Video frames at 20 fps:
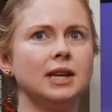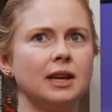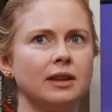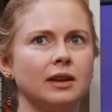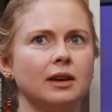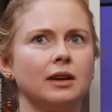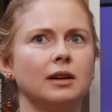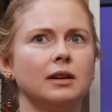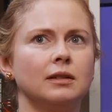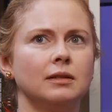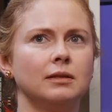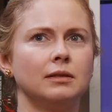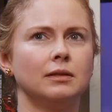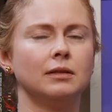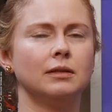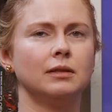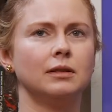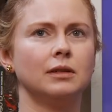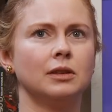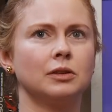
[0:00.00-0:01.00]
together
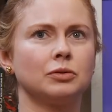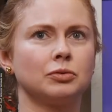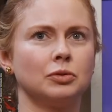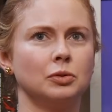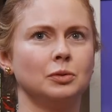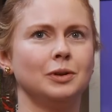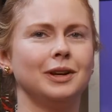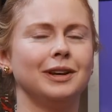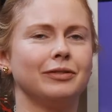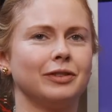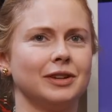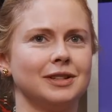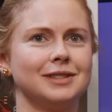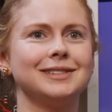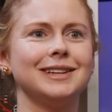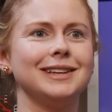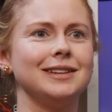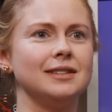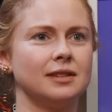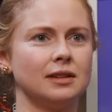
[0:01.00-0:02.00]
through every
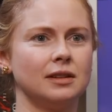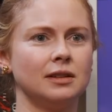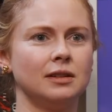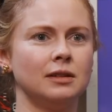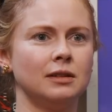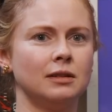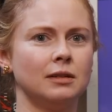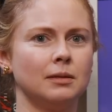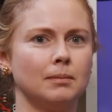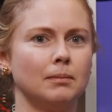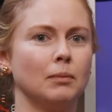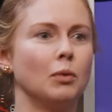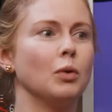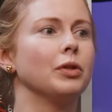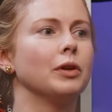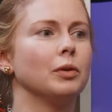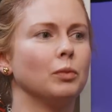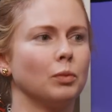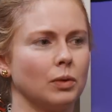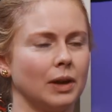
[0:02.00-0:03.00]
season,
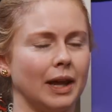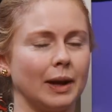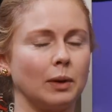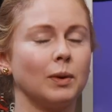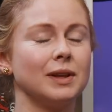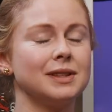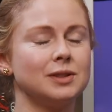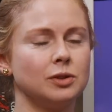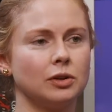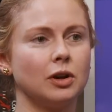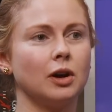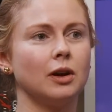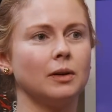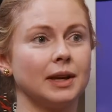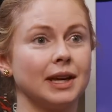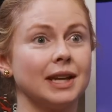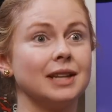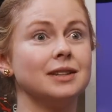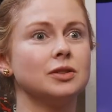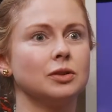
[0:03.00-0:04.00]
more than like once you're
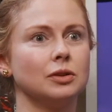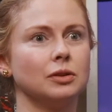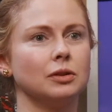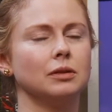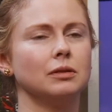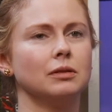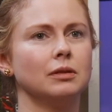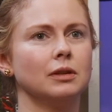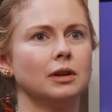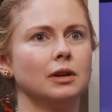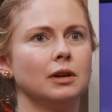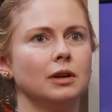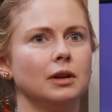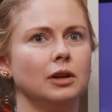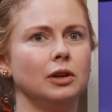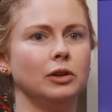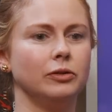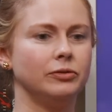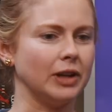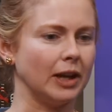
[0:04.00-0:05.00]
going into,
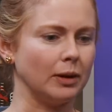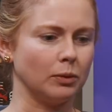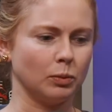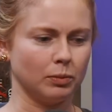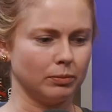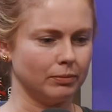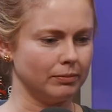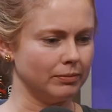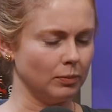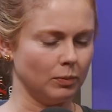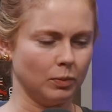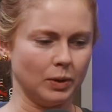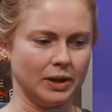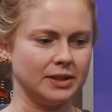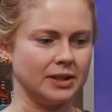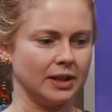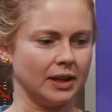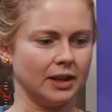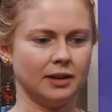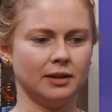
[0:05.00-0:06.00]
you've done
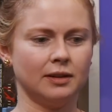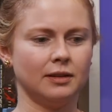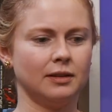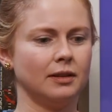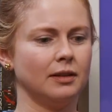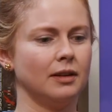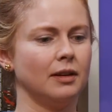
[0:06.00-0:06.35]
winter